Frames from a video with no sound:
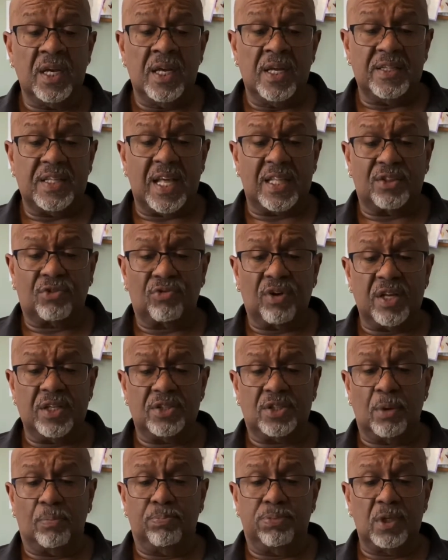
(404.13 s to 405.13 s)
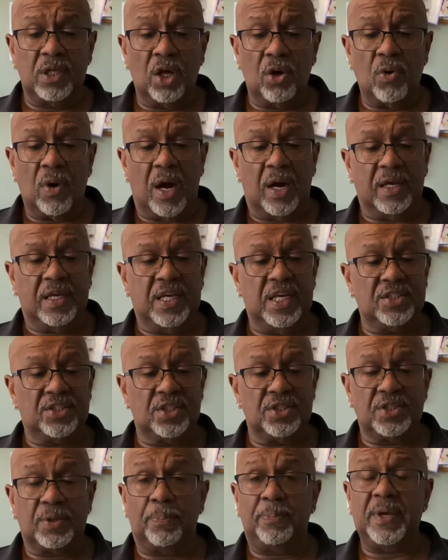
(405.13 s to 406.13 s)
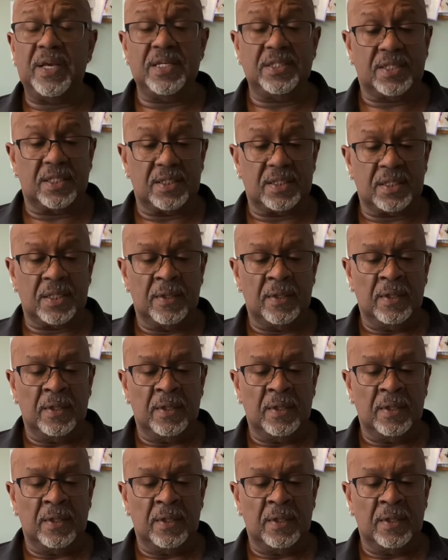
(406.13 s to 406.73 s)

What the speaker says: that threatened to blow our kitchen to pieces.